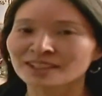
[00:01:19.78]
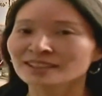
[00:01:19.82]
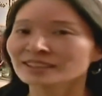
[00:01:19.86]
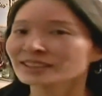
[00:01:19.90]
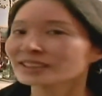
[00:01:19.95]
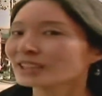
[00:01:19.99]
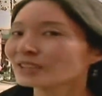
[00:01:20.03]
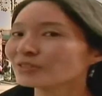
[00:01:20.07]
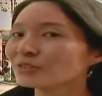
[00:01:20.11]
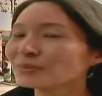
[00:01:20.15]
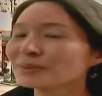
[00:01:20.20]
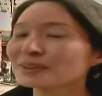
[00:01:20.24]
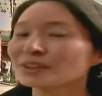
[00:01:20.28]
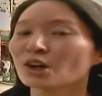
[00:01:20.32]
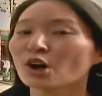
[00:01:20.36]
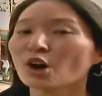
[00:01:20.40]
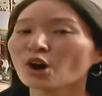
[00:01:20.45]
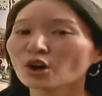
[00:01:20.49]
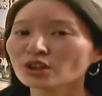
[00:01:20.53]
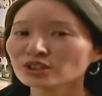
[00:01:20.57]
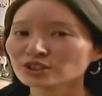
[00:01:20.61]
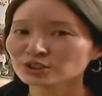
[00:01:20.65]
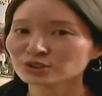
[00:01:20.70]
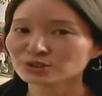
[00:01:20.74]
The government
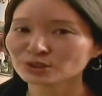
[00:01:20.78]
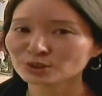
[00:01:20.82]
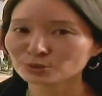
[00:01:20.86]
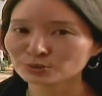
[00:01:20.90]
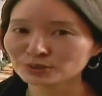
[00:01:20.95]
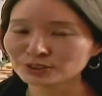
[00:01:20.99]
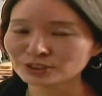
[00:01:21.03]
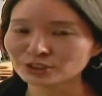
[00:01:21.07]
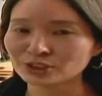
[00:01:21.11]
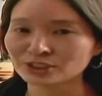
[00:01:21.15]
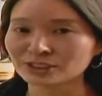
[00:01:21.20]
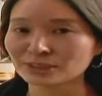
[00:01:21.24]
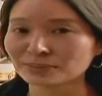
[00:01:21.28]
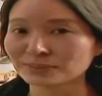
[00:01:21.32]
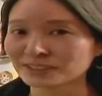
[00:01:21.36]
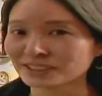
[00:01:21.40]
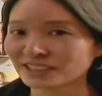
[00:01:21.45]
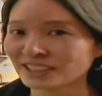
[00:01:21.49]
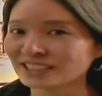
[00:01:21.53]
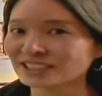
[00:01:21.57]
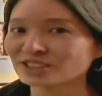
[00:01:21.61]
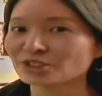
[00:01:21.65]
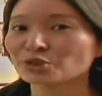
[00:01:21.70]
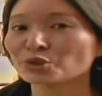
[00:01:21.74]
also agreed to
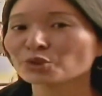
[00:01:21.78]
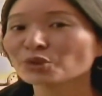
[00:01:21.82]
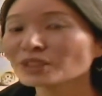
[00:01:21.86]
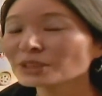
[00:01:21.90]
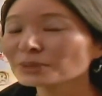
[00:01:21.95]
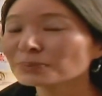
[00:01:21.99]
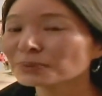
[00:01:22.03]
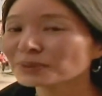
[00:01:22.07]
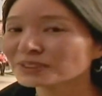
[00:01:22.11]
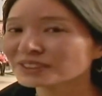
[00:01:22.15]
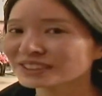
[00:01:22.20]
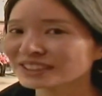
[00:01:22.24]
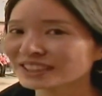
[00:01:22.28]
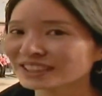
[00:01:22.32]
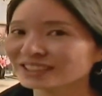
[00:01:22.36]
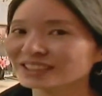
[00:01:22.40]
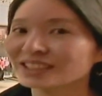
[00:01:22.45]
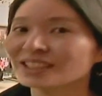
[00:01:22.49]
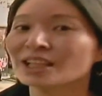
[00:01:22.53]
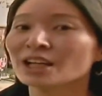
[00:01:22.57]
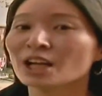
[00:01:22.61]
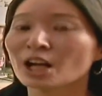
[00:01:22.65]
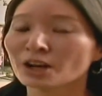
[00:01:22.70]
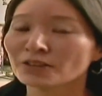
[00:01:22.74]
subsidize 30%
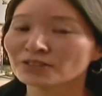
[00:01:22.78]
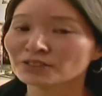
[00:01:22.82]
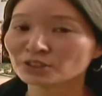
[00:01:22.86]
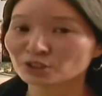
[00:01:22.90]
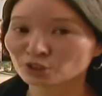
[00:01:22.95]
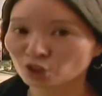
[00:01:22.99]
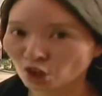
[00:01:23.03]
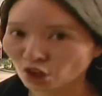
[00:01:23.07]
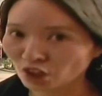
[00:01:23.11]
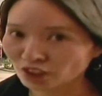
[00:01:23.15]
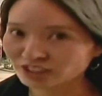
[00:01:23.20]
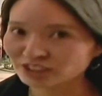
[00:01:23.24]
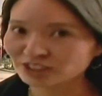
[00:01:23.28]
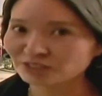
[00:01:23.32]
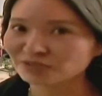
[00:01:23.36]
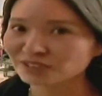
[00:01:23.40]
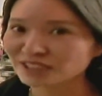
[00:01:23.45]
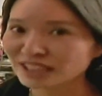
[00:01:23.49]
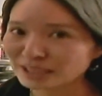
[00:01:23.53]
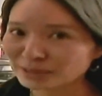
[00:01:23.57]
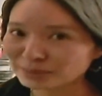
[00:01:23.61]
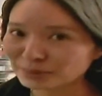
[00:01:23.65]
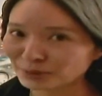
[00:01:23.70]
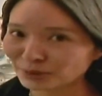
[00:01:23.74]
of the cost of
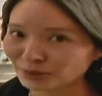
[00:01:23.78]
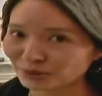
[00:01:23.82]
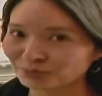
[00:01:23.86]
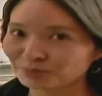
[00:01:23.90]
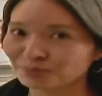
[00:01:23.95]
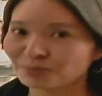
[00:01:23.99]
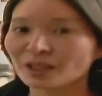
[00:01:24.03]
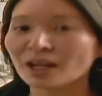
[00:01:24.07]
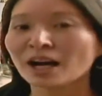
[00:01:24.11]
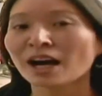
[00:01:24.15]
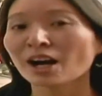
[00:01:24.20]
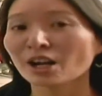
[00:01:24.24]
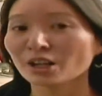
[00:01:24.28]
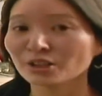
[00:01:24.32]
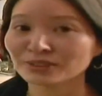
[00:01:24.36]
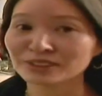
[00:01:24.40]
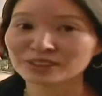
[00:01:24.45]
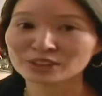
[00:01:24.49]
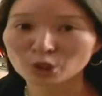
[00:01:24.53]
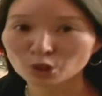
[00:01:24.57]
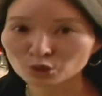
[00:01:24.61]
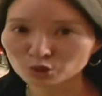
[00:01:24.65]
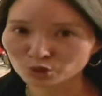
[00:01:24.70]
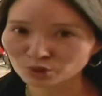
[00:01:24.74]
labor,
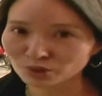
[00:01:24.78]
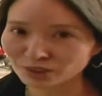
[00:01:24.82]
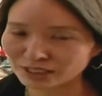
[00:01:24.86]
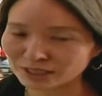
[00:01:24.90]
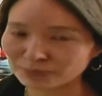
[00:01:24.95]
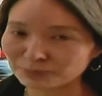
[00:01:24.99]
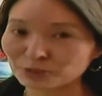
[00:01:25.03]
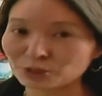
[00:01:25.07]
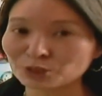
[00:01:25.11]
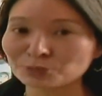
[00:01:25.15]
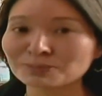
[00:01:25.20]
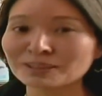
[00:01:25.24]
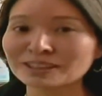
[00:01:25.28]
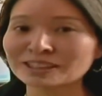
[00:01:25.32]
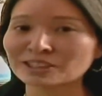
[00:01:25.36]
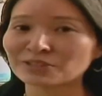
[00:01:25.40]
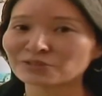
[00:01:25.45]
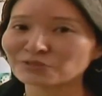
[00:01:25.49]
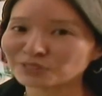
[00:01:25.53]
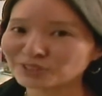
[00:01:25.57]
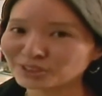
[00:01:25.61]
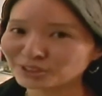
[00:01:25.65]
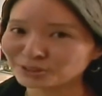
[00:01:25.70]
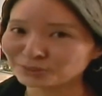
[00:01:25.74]
hiring local labor to make
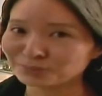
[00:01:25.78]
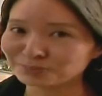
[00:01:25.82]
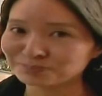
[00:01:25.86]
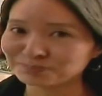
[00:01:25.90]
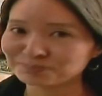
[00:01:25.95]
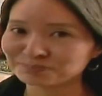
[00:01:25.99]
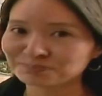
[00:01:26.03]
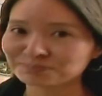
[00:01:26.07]
the film.